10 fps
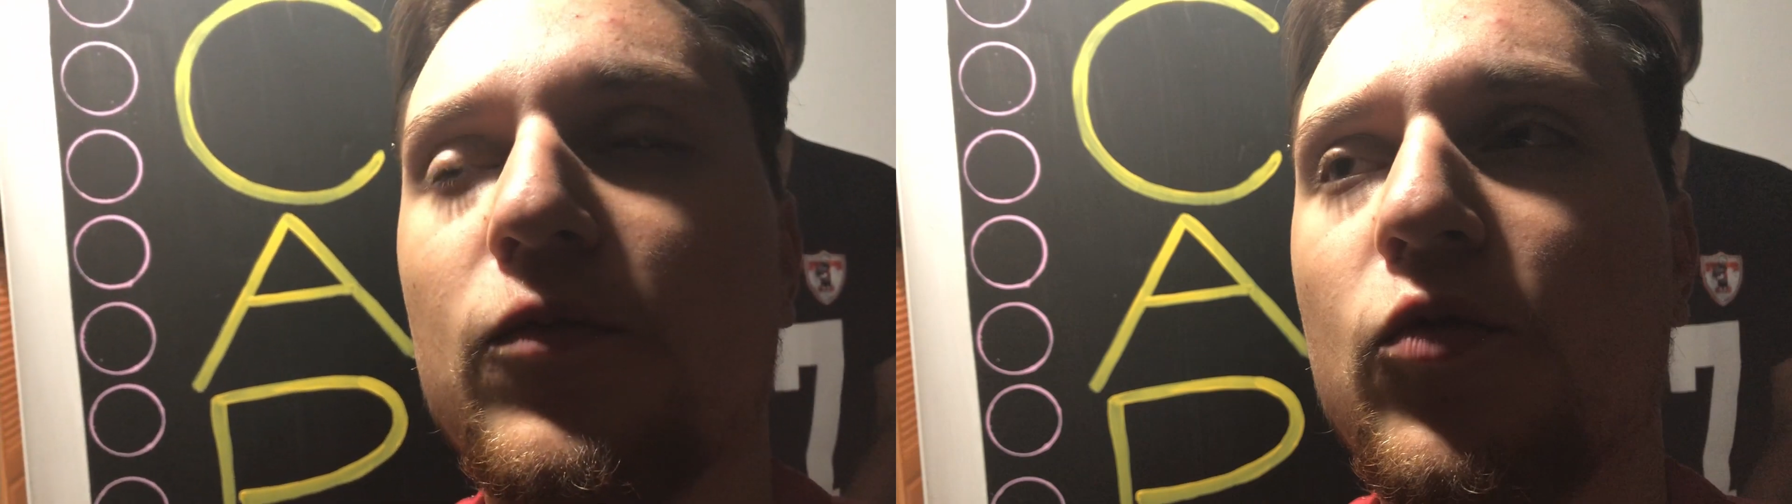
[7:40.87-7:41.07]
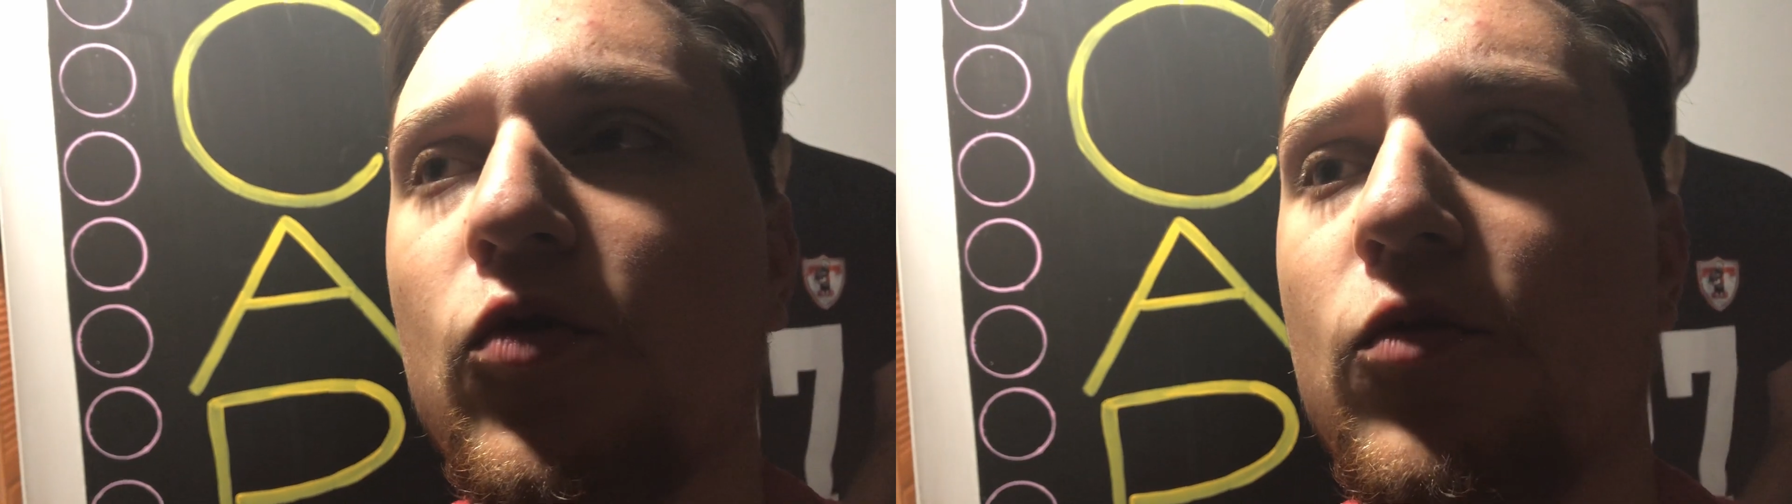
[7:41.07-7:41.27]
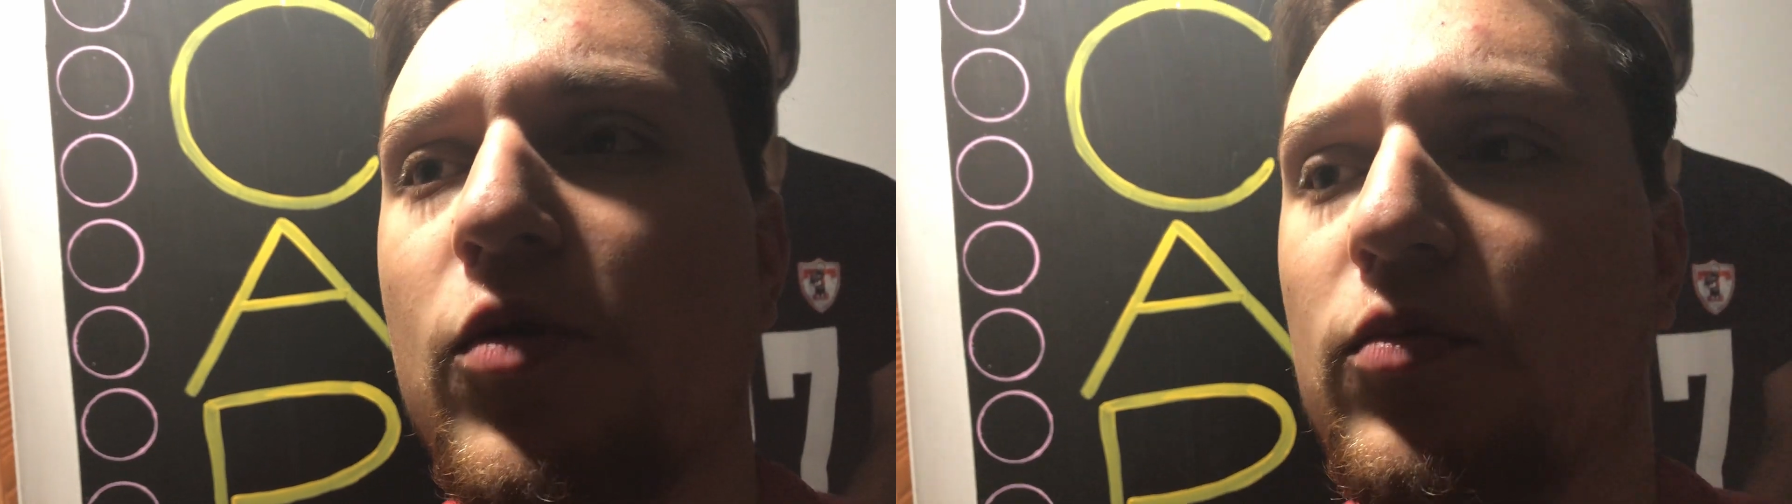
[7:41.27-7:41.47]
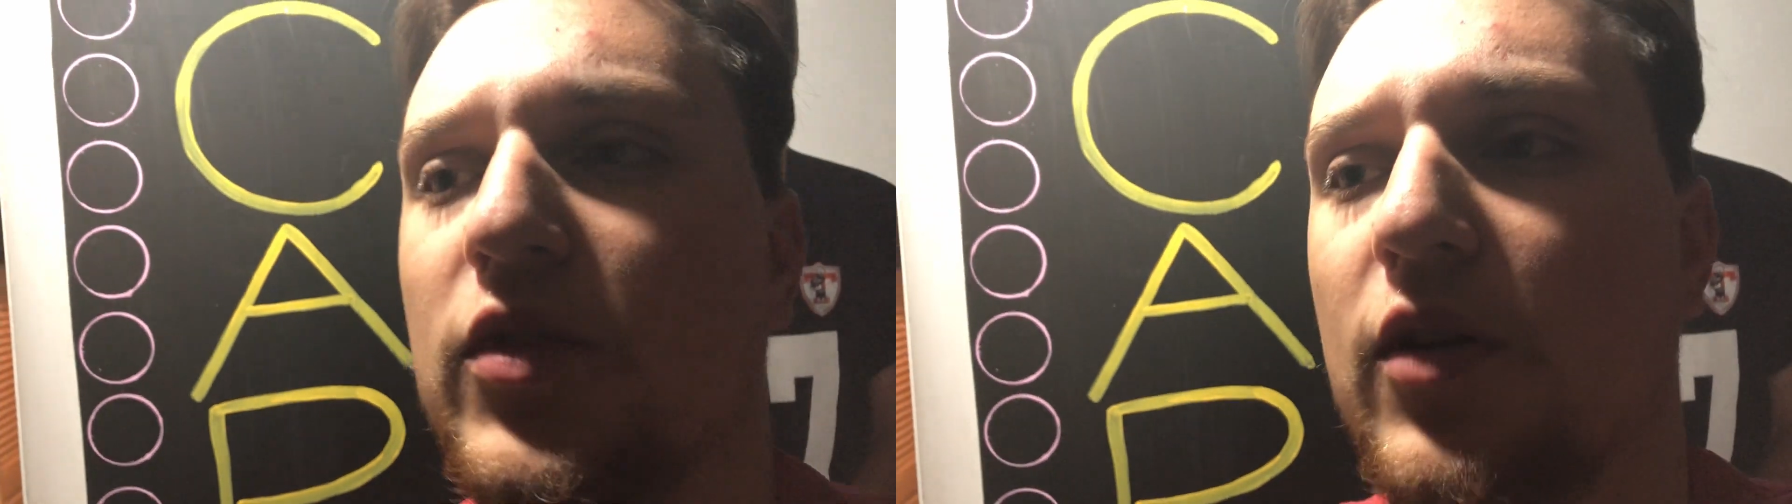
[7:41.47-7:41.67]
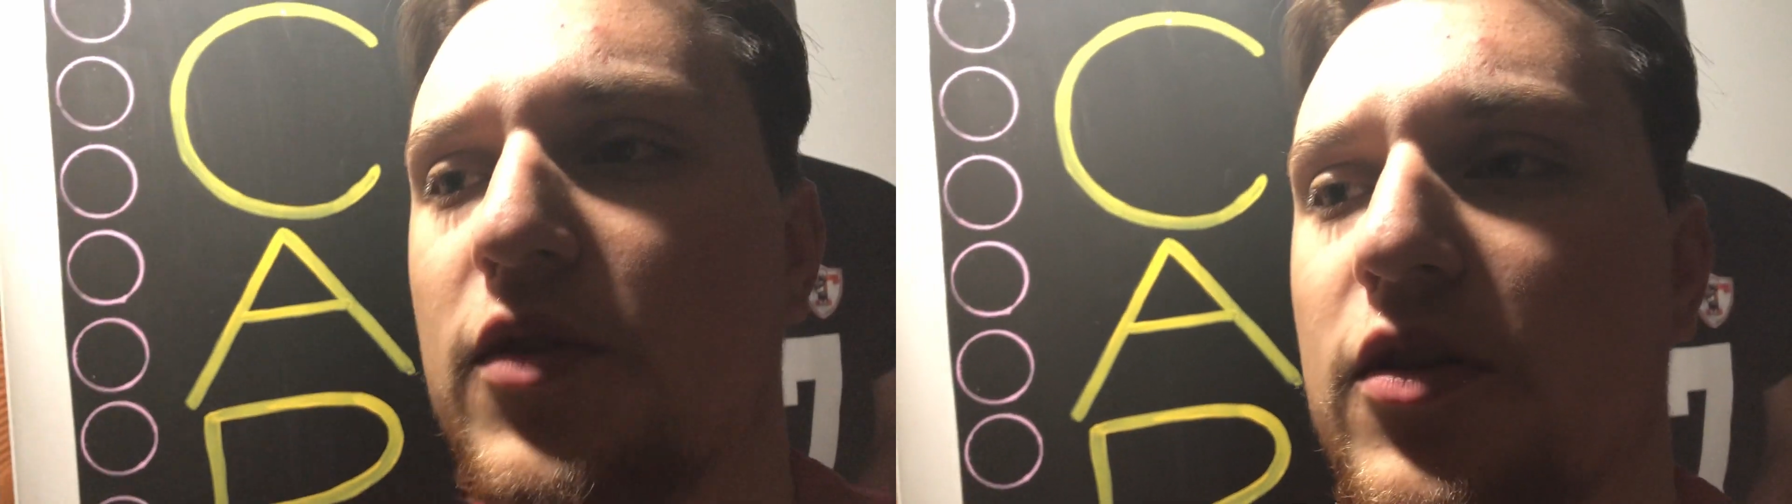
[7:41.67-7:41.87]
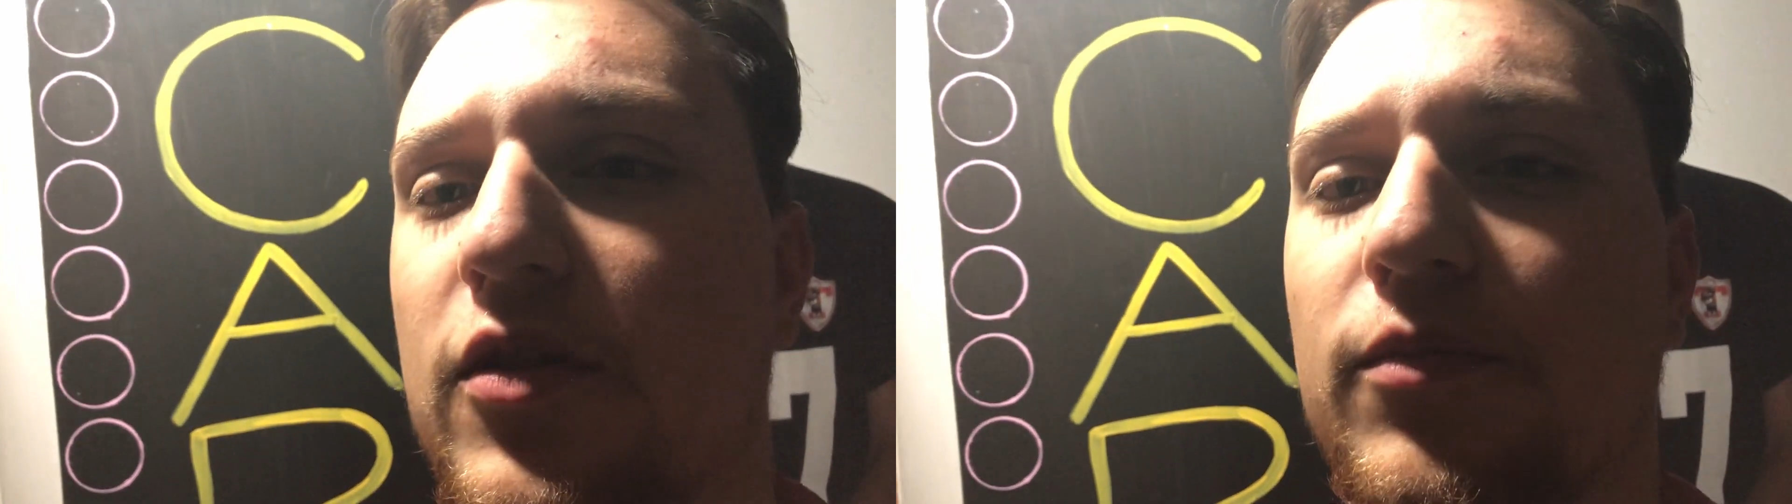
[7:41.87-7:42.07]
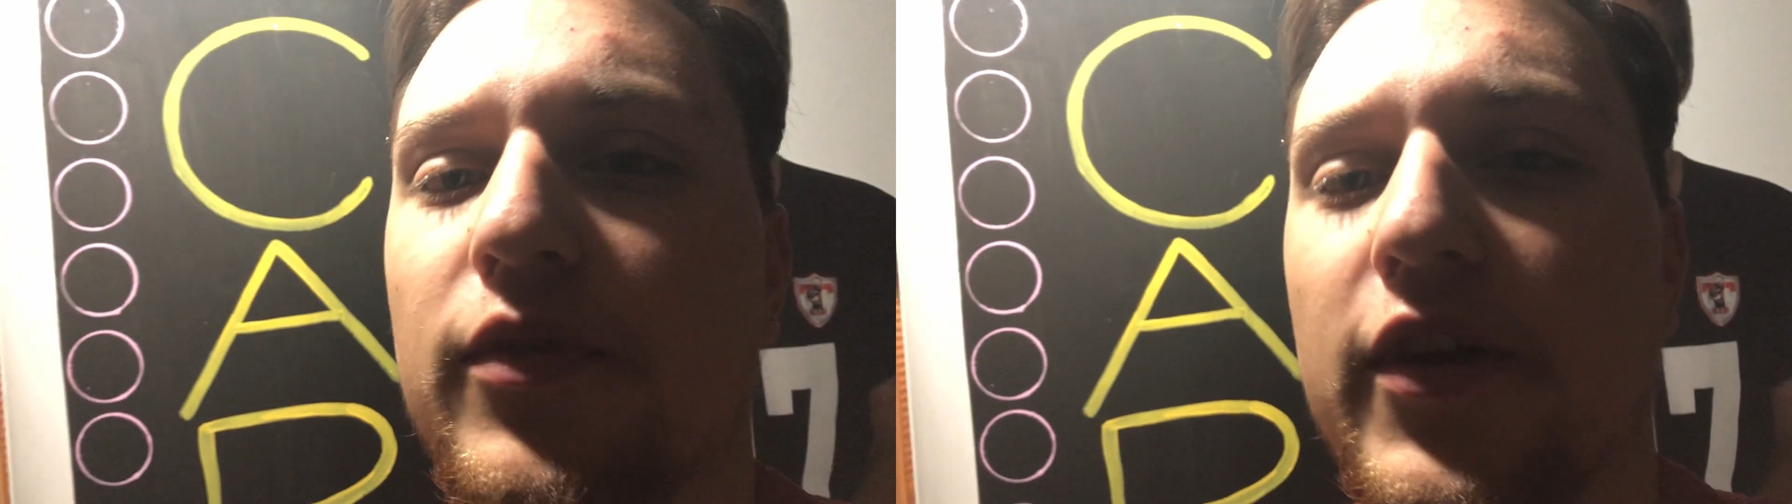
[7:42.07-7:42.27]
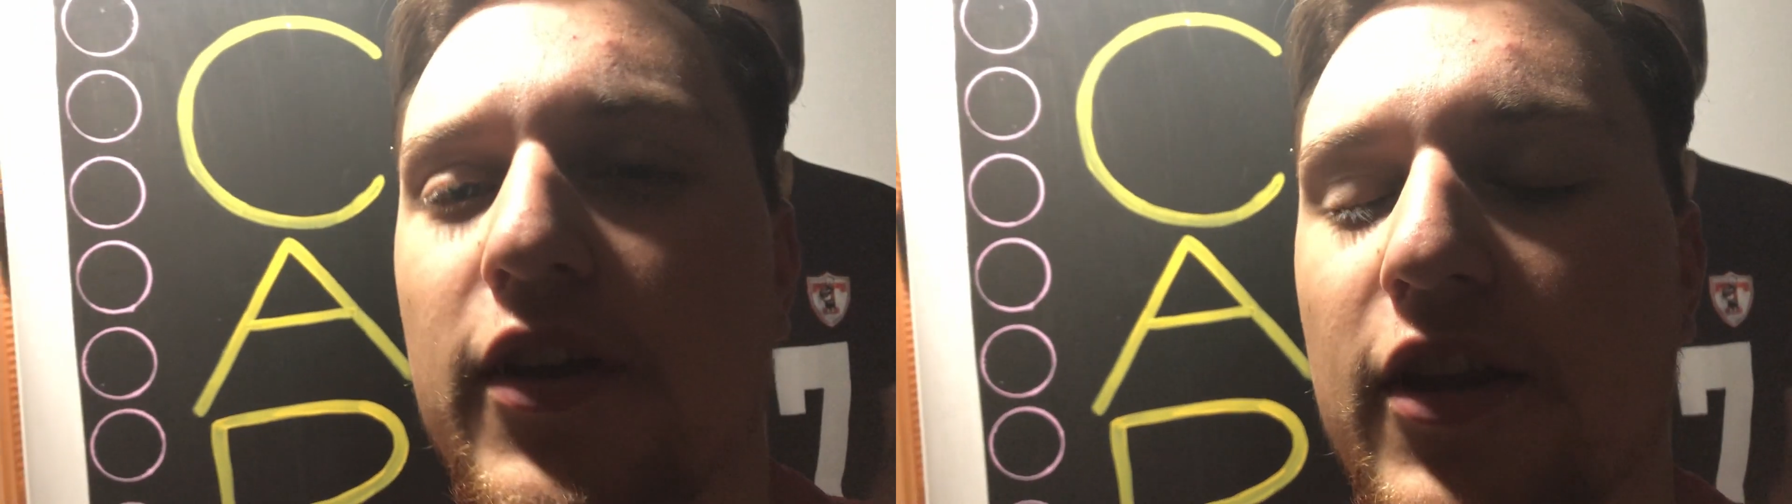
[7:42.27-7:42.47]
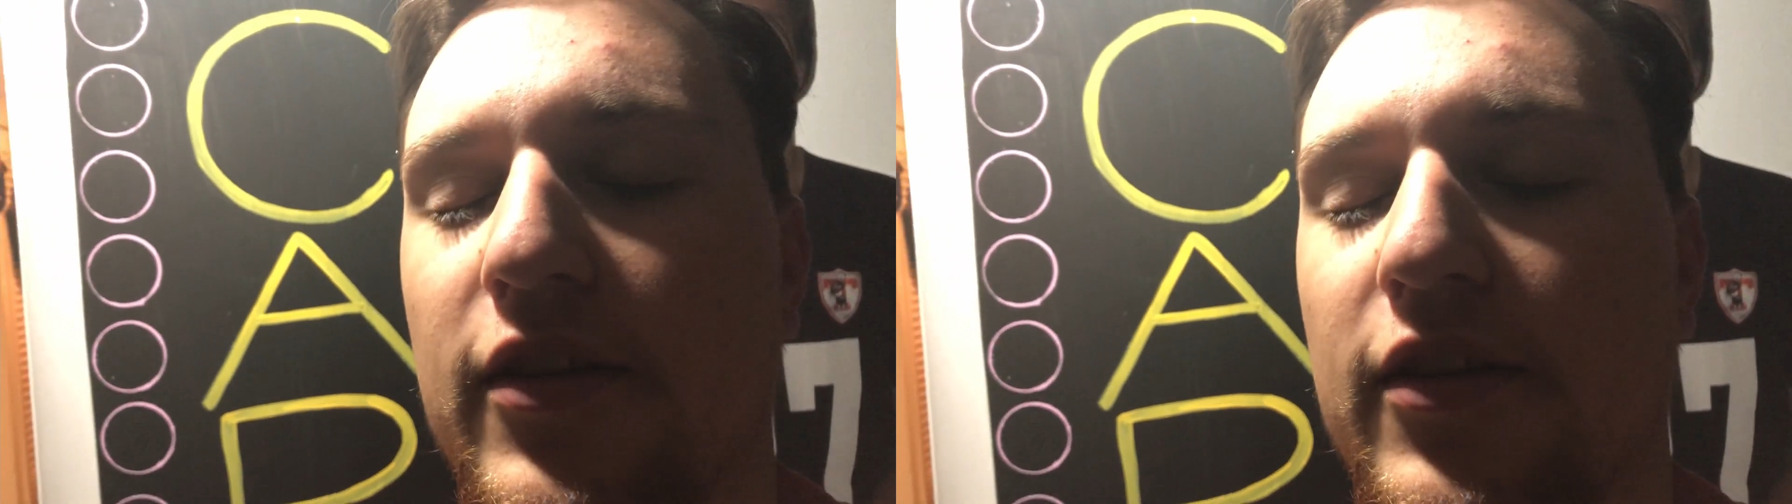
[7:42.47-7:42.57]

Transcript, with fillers: room and down here and playing,